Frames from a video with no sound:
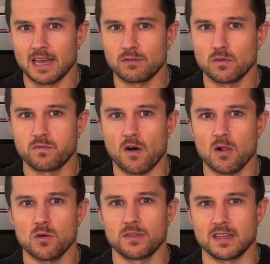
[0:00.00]
If you
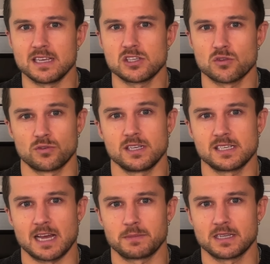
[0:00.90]
follow these 3
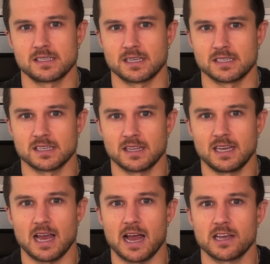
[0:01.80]
steps
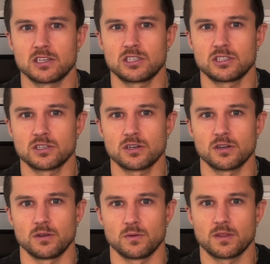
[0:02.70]
consistently, I assure
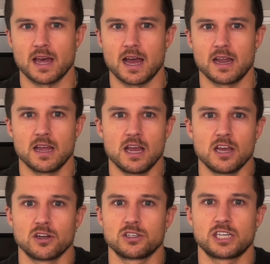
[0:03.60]
you that
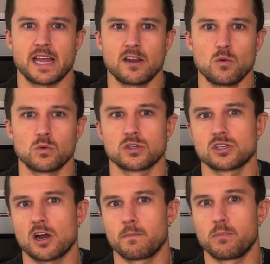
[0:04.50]
your channel will
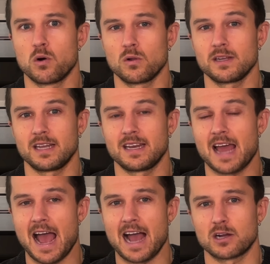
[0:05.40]
start pulling in
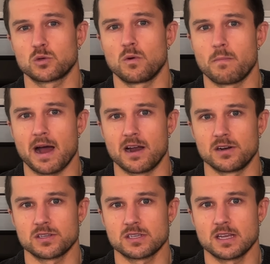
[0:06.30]
actual
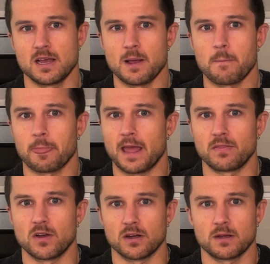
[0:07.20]
buyers.
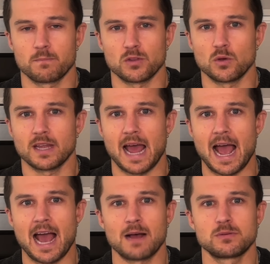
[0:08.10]
And look, you can
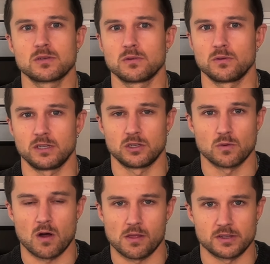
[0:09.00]
absolutely
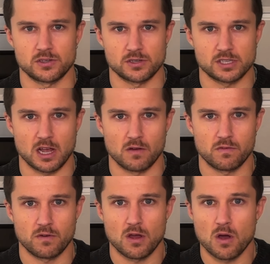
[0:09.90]
do all of this yourself.